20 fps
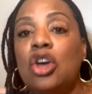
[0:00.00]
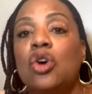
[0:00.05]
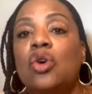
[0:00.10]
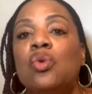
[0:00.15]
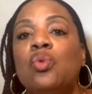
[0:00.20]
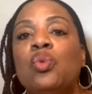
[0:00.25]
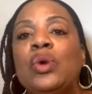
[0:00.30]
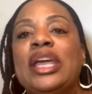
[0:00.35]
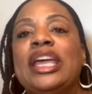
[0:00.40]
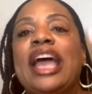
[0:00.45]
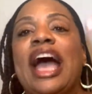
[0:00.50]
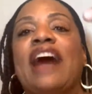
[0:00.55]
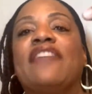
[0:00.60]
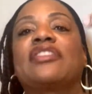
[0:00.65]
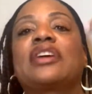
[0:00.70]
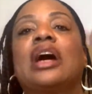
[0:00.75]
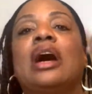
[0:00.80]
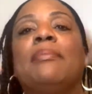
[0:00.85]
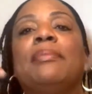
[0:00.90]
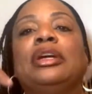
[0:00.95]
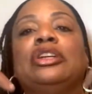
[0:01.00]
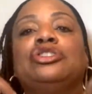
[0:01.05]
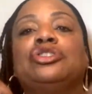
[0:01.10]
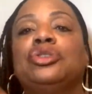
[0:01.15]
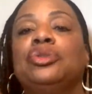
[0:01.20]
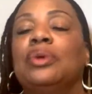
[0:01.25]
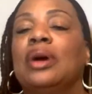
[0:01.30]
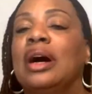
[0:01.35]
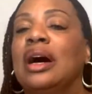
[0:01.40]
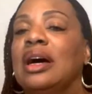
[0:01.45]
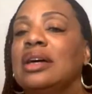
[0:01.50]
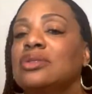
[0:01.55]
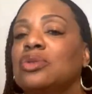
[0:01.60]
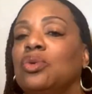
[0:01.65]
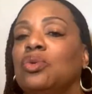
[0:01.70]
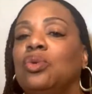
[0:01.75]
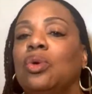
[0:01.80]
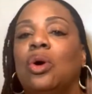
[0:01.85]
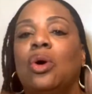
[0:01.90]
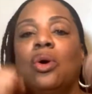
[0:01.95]
we have coming to us.
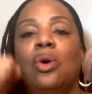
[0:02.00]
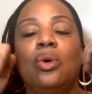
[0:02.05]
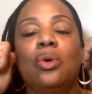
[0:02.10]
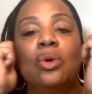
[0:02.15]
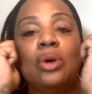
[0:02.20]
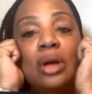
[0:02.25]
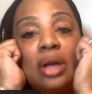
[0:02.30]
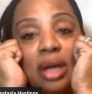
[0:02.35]
Whoa,